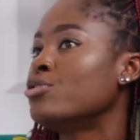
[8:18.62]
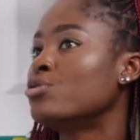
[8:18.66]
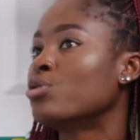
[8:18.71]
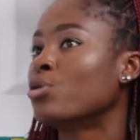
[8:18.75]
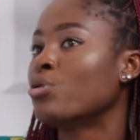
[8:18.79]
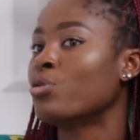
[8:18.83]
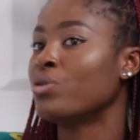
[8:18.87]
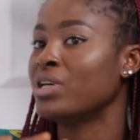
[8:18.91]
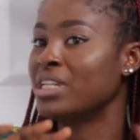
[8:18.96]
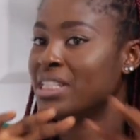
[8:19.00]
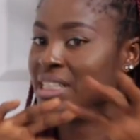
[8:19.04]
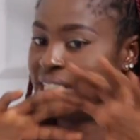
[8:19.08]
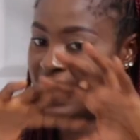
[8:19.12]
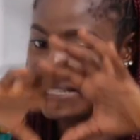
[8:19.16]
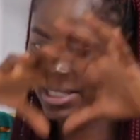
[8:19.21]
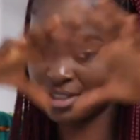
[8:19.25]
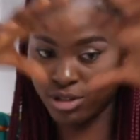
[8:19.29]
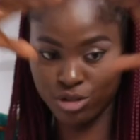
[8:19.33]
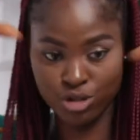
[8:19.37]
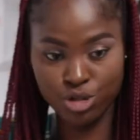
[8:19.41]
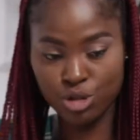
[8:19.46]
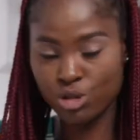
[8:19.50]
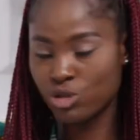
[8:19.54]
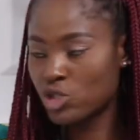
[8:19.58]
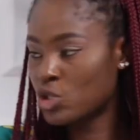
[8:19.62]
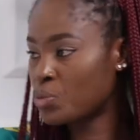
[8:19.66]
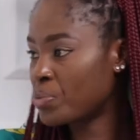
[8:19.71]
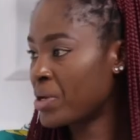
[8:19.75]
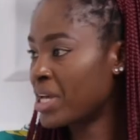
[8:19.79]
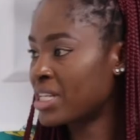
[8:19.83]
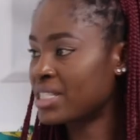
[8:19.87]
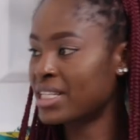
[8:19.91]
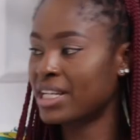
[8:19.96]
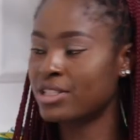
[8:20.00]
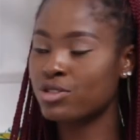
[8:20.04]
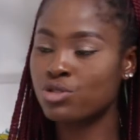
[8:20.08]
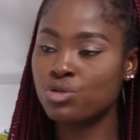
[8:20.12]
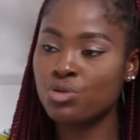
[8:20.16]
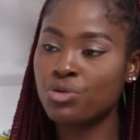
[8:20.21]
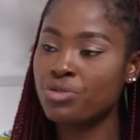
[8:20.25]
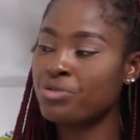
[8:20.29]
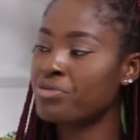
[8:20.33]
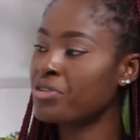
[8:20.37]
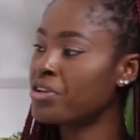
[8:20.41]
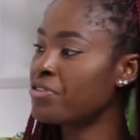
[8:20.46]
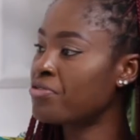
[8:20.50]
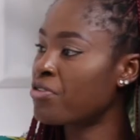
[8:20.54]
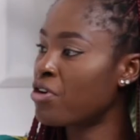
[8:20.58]
you know there's a huge space and
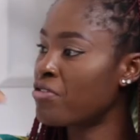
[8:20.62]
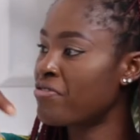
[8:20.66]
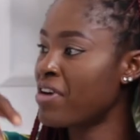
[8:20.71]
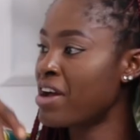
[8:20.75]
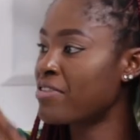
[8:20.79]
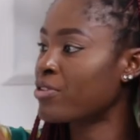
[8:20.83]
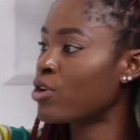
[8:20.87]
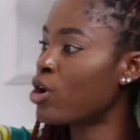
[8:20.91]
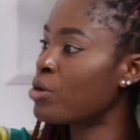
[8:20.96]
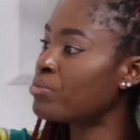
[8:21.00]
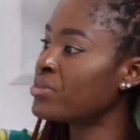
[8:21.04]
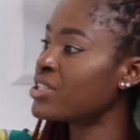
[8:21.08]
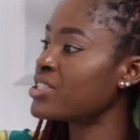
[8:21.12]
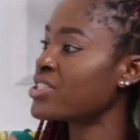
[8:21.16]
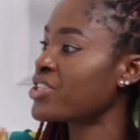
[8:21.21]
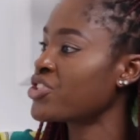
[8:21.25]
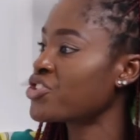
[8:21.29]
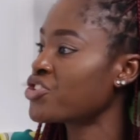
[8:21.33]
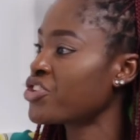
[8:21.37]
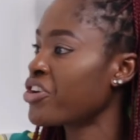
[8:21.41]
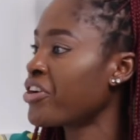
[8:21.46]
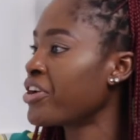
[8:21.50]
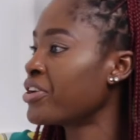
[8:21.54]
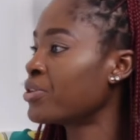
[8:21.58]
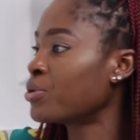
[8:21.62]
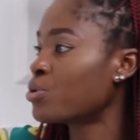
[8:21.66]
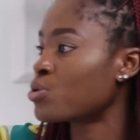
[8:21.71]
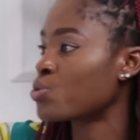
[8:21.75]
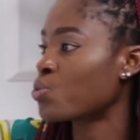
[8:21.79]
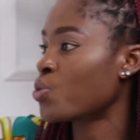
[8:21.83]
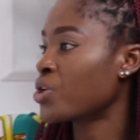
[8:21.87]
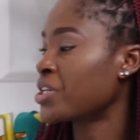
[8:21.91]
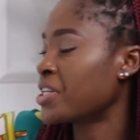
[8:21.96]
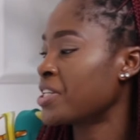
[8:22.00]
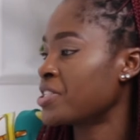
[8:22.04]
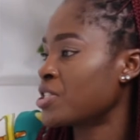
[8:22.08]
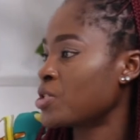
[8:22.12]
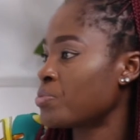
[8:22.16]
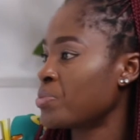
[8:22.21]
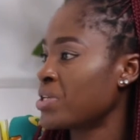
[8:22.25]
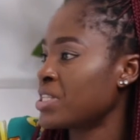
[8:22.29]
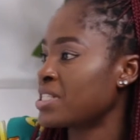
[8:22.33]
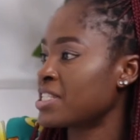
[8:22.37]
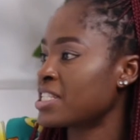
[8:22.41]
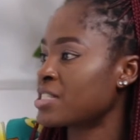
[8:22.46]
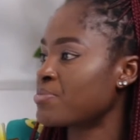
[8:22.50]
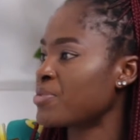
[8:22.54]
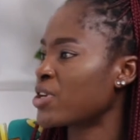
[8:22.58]
two, three, four, five companies are sharing those working
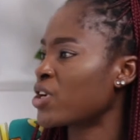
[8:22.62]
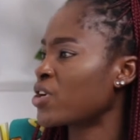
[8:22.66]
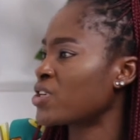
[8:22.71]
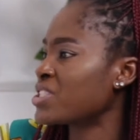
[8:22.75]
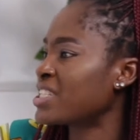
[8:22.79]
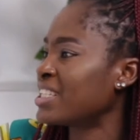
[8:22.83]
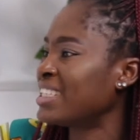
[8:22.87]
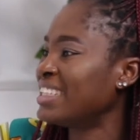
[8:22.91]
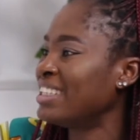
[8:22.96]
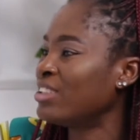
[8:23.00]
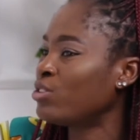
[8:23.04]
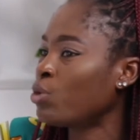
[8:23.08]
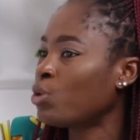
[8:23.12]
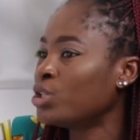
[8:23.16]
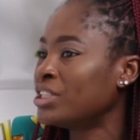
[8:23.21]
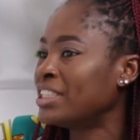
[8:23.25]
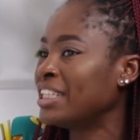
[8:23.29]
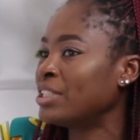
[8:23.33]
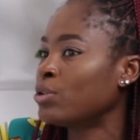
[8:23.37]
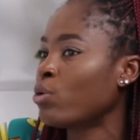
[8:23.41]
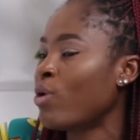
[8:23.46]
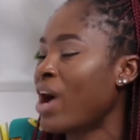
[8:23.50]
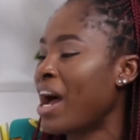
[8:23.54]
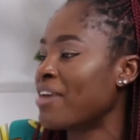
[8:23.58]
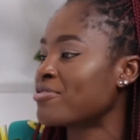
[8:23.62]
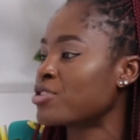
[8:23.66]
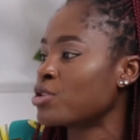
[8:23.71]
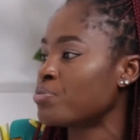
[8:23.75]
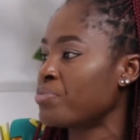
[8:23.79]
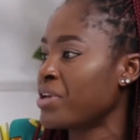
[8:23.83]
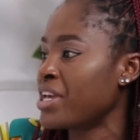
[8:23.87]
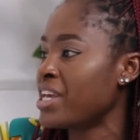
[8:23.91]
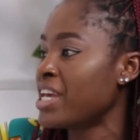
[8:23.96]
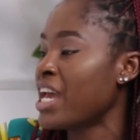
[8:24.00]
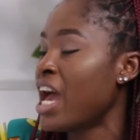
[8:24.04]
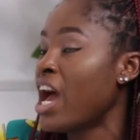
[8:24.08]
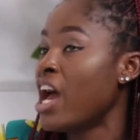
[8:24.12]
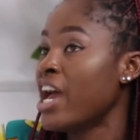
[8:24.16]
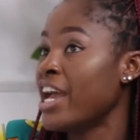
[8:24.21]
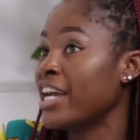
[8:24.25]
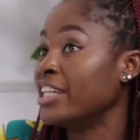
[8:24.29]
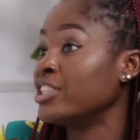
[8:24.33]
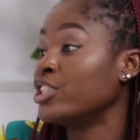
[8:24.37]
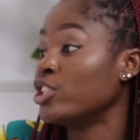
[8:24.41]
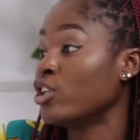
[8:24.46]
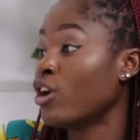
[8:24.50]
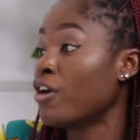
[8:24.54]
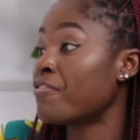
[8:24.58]
spaces because they don't, they don't have to be
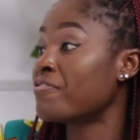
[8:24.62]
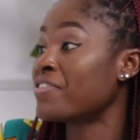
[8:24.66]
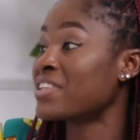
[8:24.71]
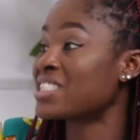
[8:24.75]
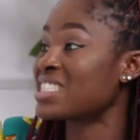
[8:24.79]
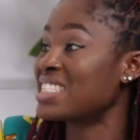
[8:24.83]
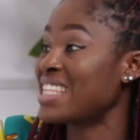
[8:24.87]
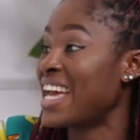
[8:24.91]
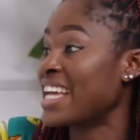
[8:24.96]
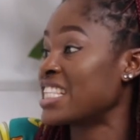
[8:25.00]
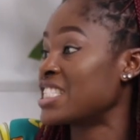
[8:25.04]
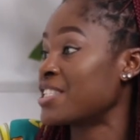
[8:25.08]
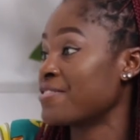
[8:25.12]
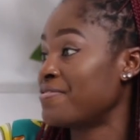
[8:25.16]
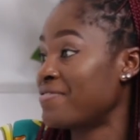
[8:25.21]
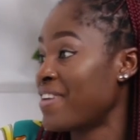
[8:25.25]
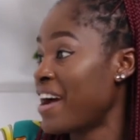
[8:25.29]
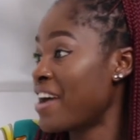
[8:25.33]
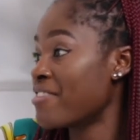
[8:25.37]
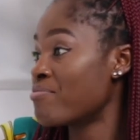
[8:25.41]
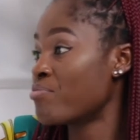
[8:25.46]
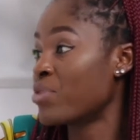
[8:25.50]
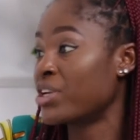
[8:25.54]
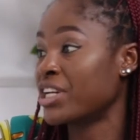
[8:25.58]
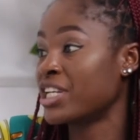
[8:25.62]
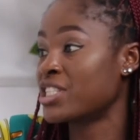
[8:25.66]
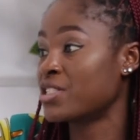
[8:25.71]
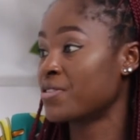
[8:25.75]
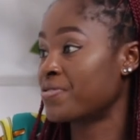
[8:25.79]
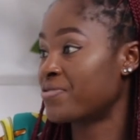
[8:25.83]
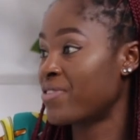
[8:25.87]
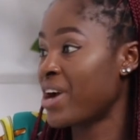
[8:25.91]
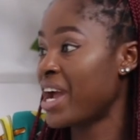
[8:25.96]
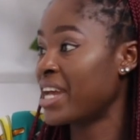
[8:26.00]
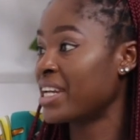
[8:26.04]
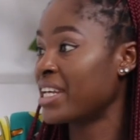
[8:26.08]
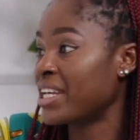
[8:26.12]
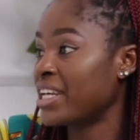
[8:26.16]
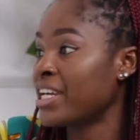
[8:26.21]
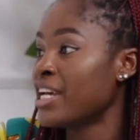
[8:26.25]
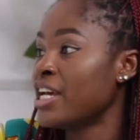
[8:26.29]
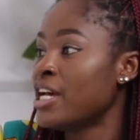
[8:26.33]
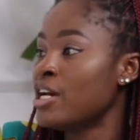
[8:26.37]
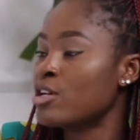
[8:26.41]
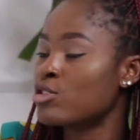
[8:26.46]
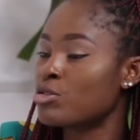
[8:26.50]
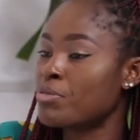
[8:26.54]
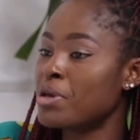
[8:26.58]
in the office nine to five, Monday to Friday.
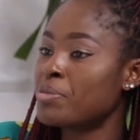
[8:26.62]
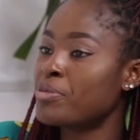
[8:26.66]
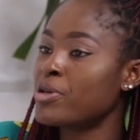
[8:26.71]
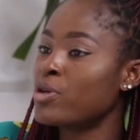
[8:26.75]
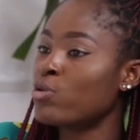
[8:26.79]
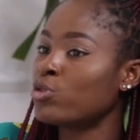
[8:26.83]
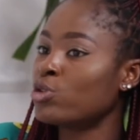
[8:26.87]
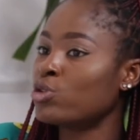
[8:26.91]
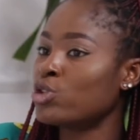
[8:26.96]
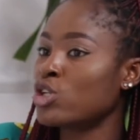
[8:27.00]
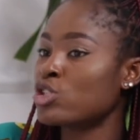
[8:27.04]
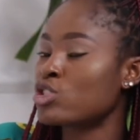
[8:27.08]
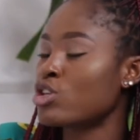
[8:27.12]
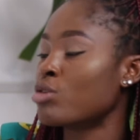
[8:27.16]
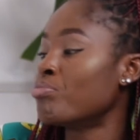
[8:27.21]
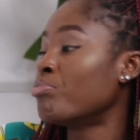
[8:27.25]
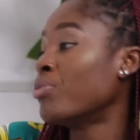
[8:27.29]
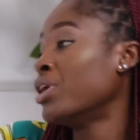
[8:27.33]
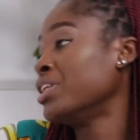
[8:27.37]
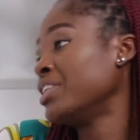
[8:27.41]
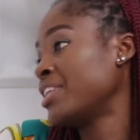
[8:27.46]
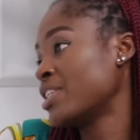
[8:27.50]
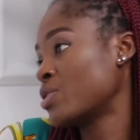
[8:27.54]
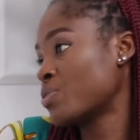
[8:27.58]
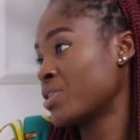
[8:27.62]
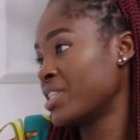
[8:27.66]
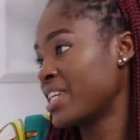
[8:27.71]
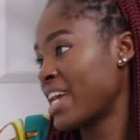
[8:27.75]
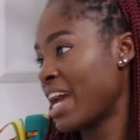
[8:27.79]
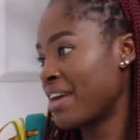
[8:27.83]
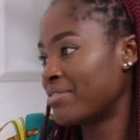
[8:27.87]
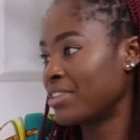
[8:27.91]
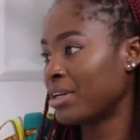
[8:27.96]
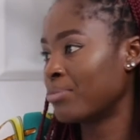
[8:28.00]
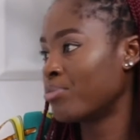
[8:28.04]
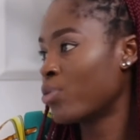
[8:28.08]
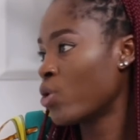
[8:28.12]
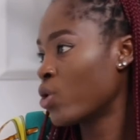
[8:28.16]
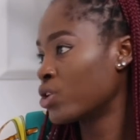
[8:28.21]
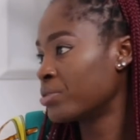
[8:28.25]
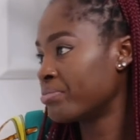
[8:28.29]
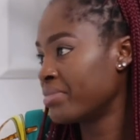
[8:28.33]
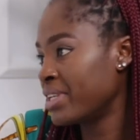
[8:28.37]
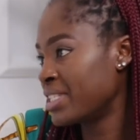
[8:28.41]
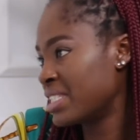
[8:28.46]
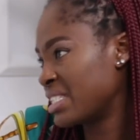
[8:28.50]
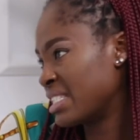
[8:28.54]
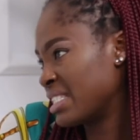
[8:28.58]
True. So maybe just on Mondays when they have their
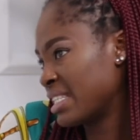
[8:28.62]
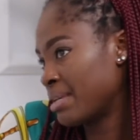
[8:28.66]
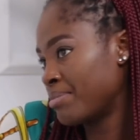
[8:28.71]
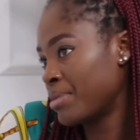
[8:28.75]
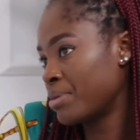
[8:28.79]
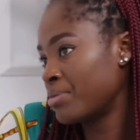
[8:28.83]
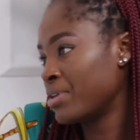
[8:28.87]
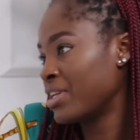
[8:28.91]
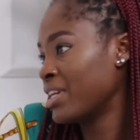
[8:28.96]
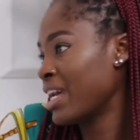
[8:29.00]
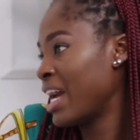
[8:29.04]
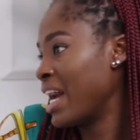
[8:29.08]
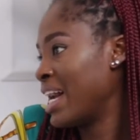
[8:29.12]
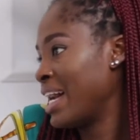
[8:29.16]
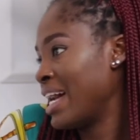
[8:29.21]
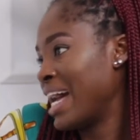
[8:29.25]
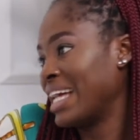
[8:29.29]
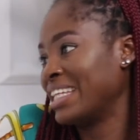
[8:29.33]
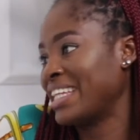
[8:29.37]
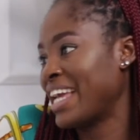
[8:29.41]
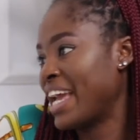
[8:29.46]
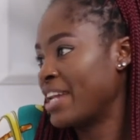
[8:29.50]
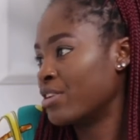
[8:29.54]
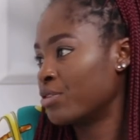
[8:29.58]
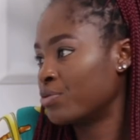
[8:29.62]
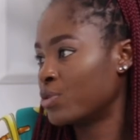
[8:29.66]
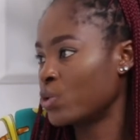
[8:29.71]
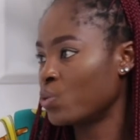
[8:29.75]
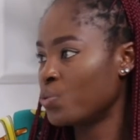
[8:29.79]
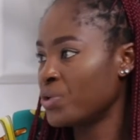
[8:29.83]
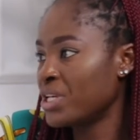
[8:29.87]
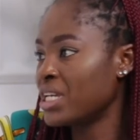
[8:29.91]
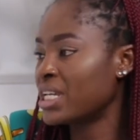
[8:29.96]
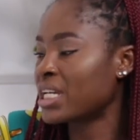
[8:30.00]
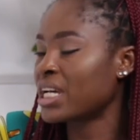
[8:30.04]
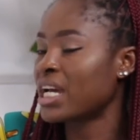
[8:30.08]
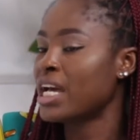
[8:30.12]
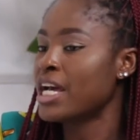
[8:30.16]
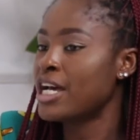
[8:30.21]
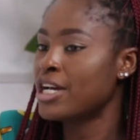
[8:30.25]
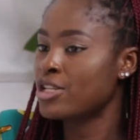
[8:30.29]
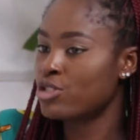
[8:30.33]
board meetings and maybe at the end of the week.